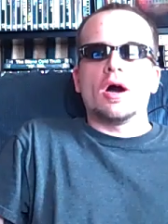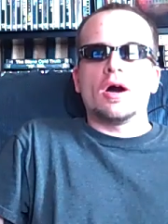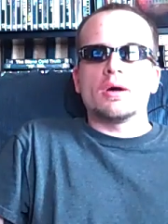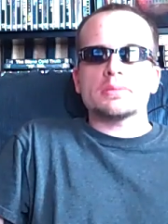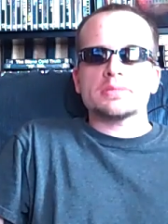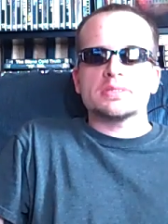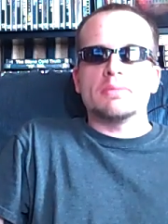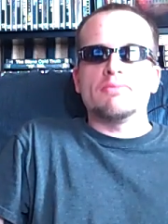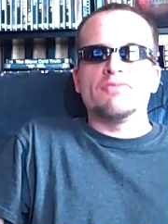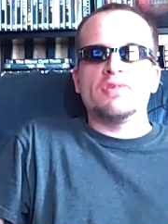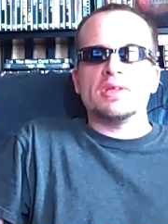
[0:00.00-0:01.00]

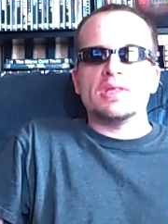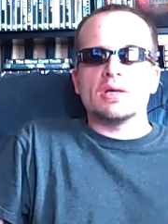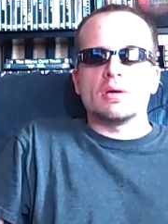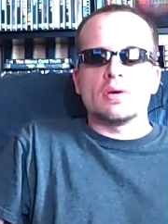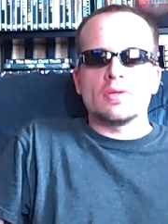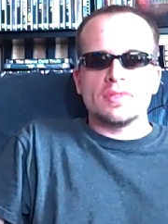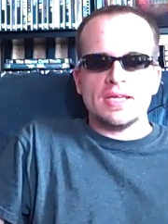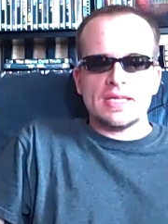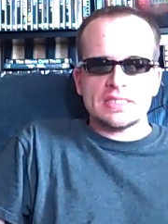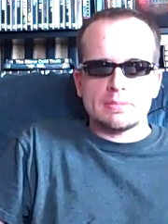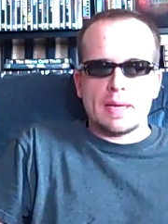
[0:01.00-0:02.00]
awesome video.
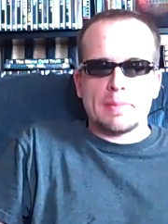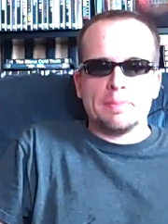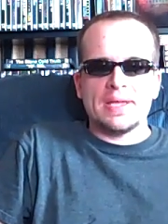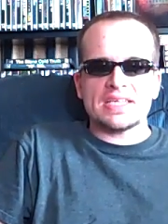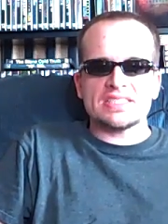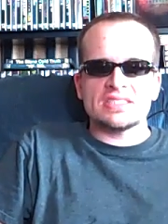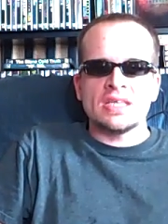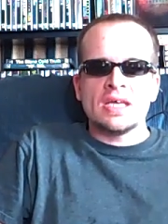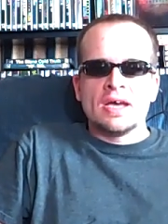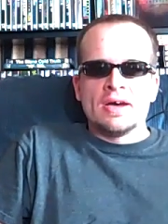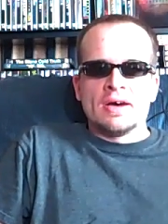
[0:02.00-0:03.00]
These are my
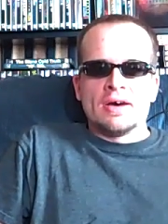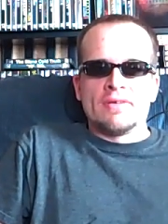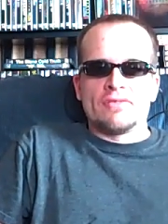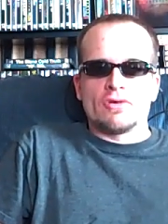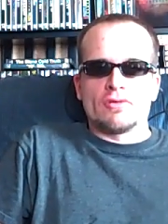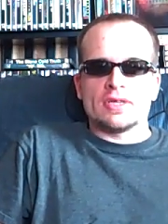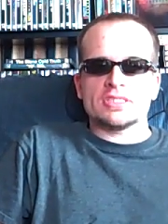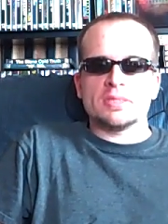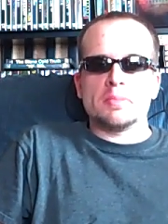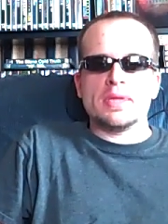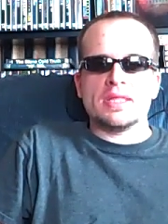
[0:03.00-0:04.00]
picks for
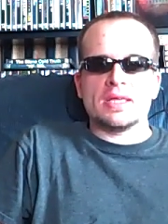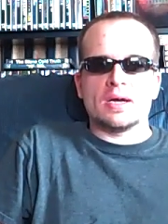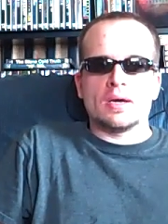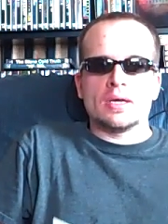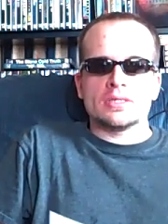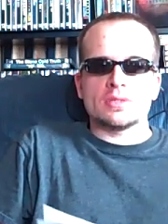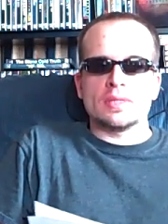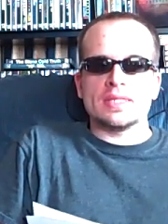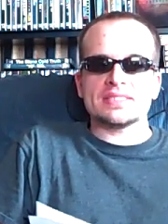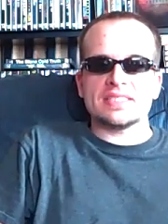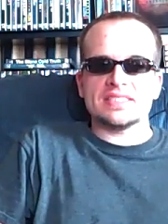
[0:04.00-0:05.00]
WrestleMania. So
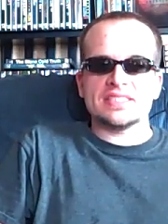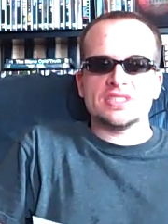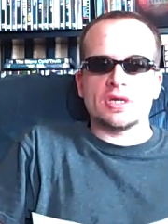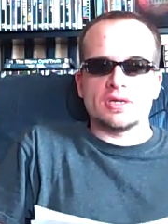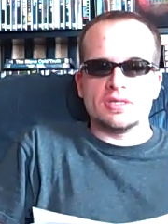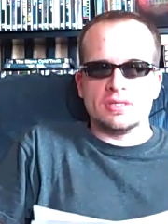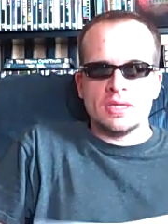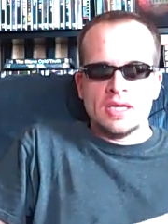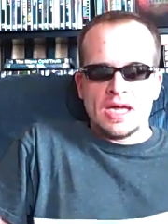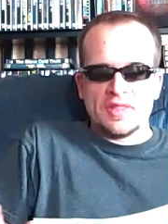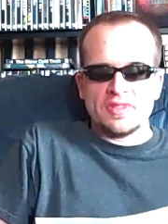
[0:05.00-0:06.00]
let's get started.
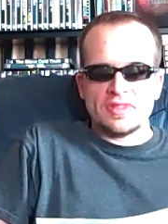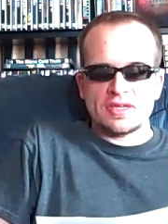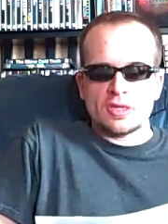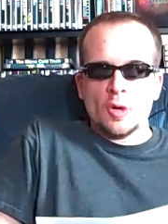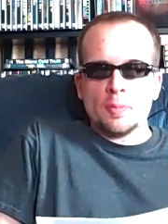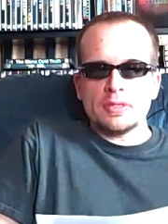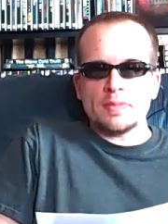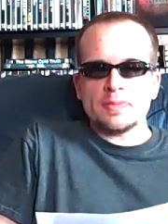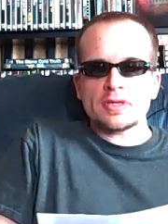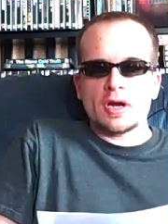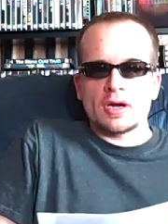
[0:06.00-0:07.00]
I think they're going to open
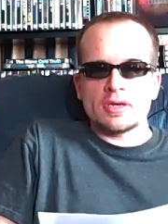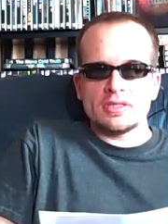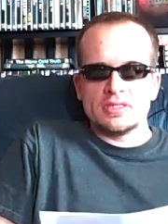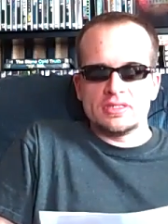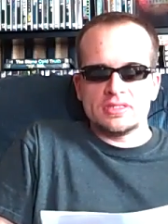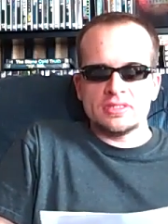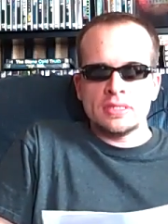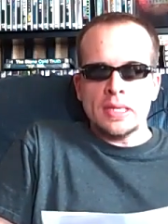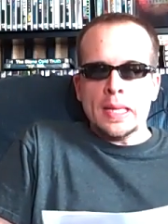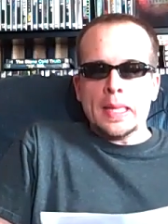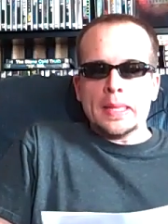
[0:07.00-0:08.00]
up the card is
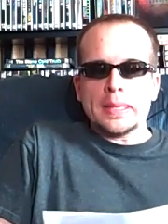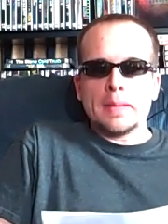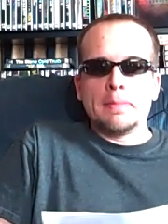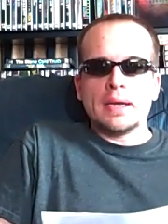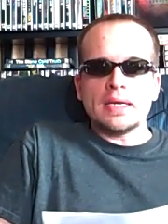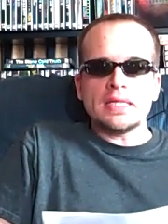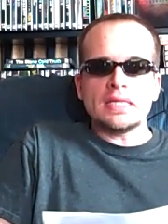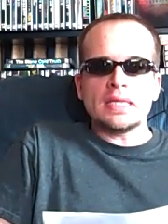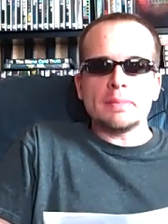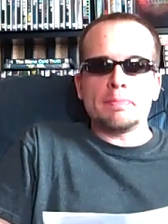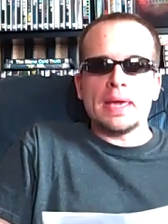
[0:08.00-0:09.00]
the Money
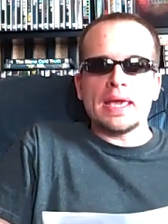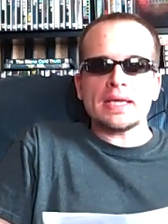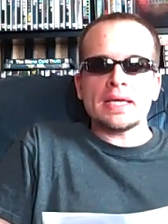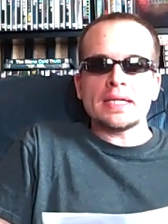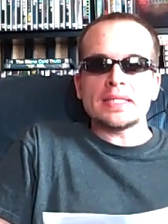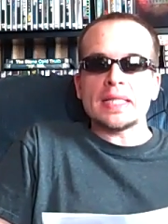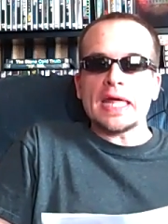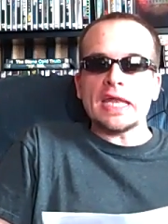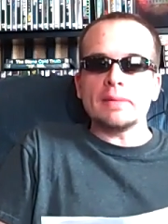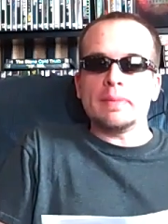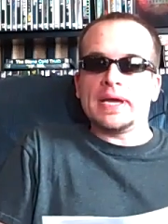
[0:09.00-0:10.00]
in the Bank
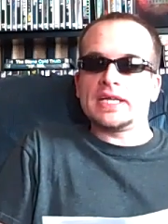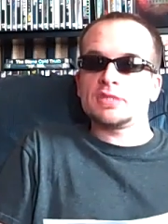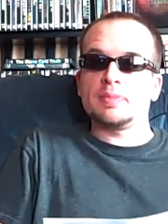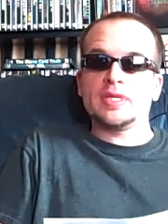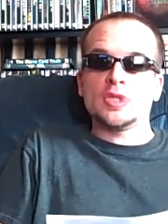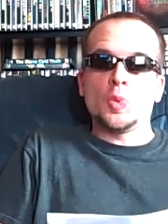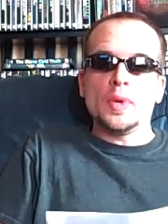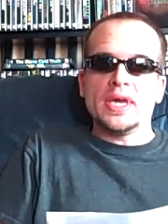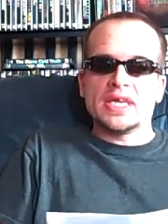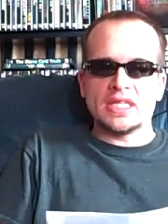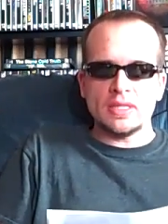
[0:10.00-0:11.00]
ladder match
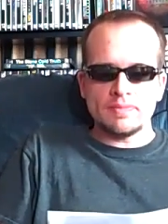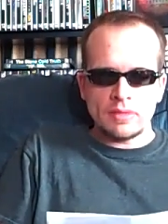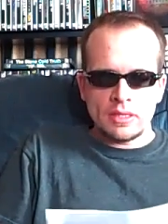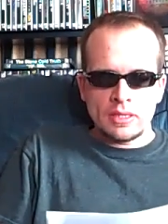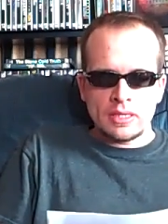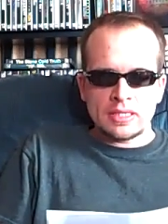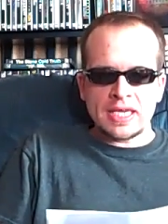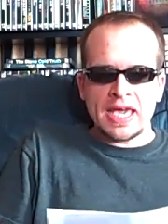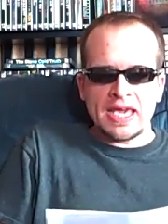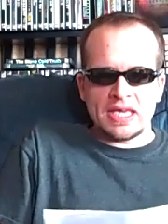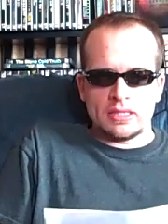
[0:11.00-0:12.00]
between
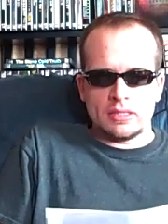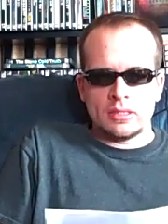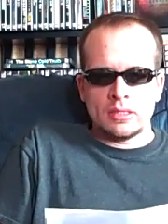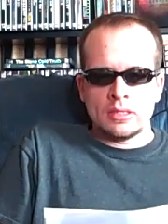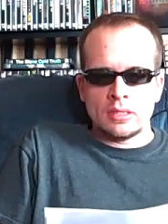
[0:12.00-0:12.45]
Kane,